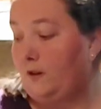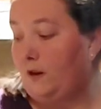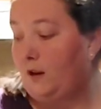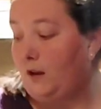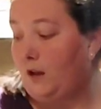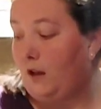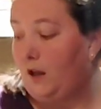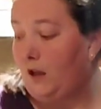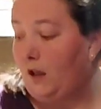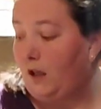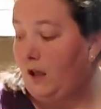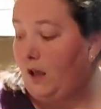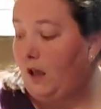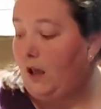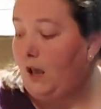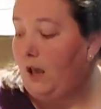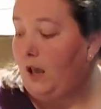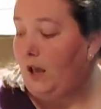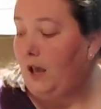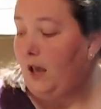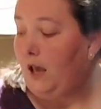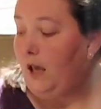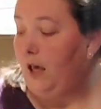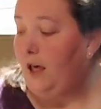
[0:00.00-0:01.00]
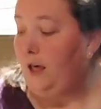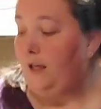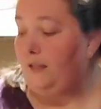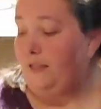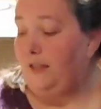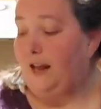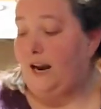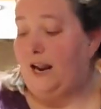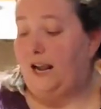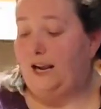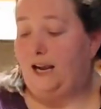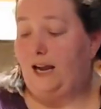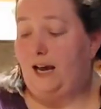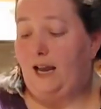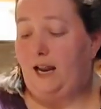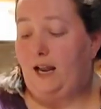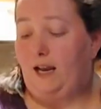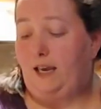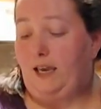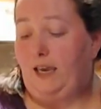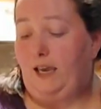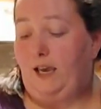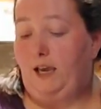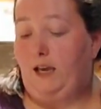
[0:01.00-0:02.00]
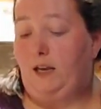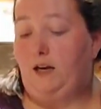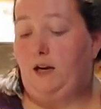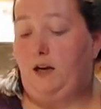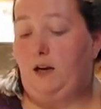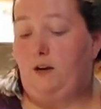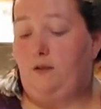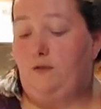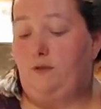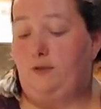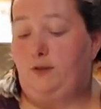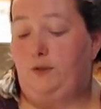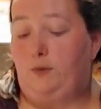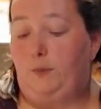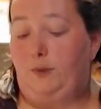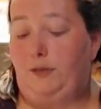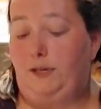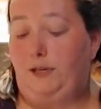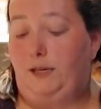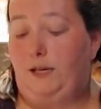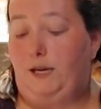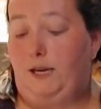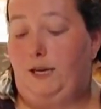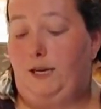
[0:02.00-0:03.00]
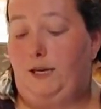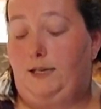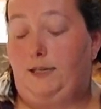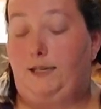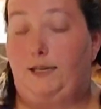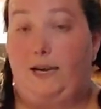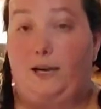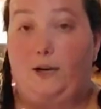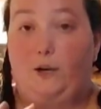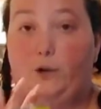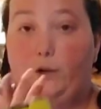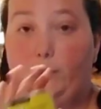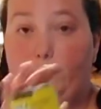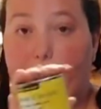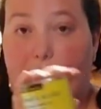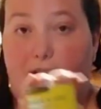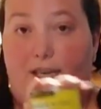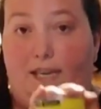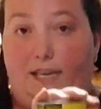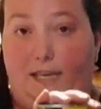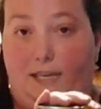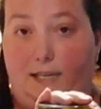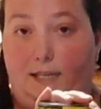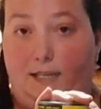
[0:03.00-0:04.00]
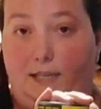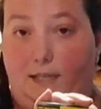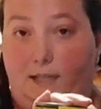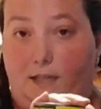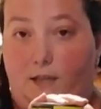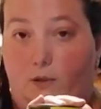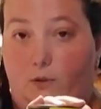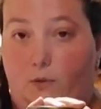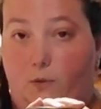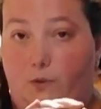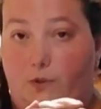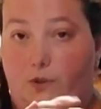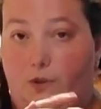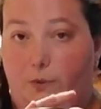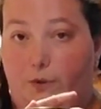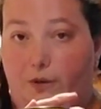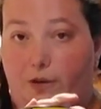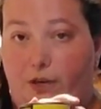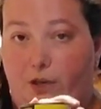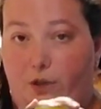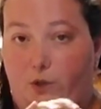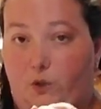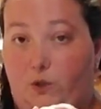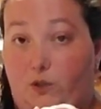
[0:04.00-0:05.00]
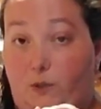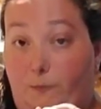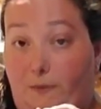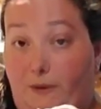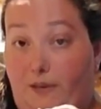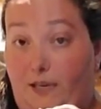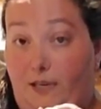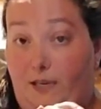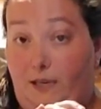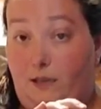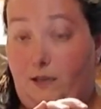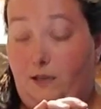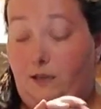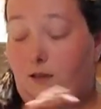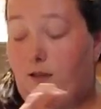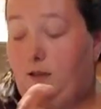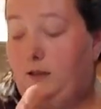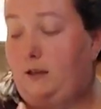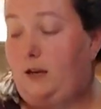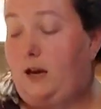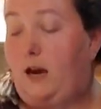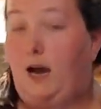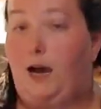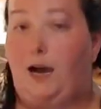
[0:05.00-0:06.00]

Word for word: Then I got a can of sweet and tender peas. So we're gonna use the peas.